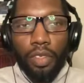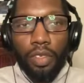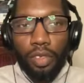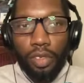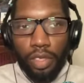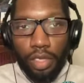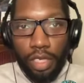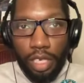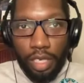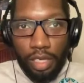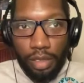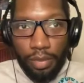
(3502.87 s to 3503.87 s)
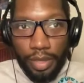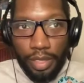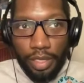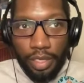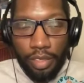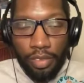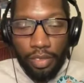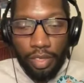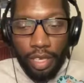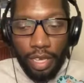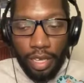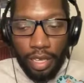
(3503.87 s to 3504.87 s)
using ChatGPT, using
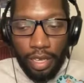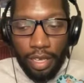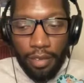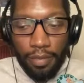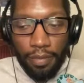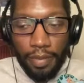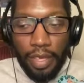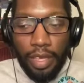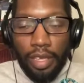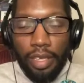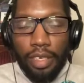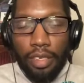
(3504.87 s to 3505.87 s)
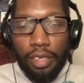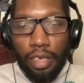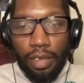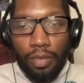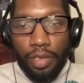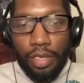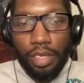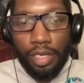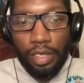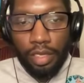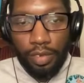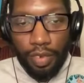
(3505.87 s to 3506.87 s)
AI? The second one is
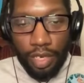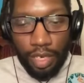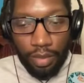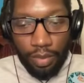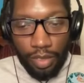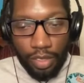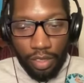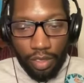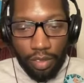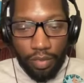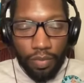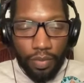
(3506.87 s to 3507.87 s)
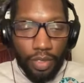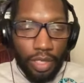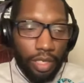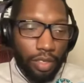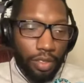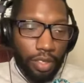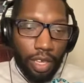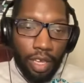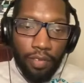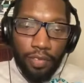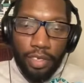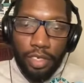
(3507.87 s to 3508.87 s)
actually creating images. I use
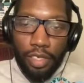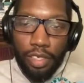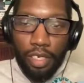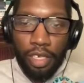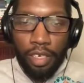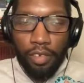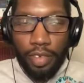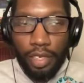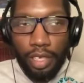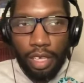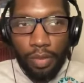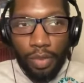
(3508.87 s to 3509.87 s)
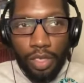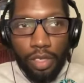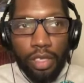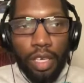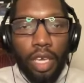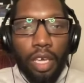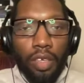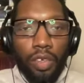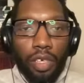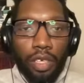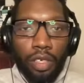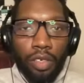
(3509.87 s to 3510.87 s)
Canva just to kind of create the image. You
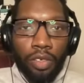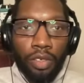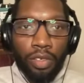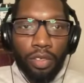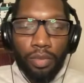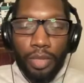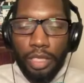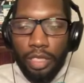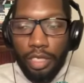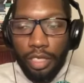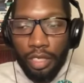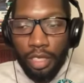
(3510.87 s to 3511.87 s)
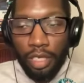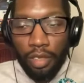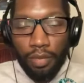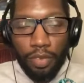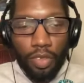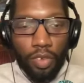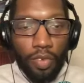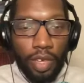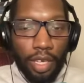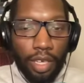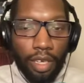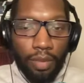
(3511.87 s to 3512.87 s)
can use Midjourney to create
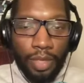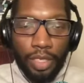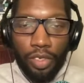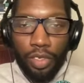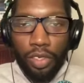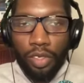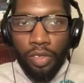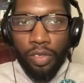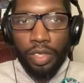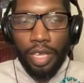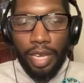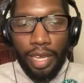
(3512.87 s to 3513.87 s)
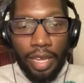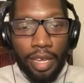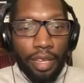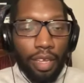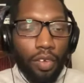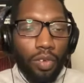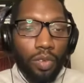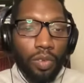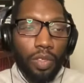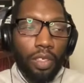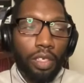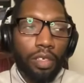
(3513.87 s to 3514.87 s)
your image. You can use AI. Oh,
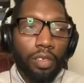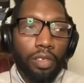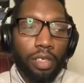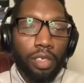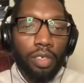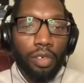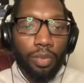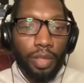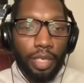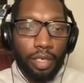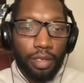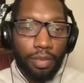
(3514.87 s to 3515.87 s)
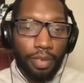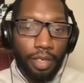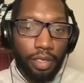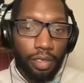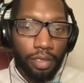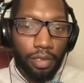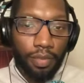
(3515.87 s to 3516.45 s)
you can use Adobe Express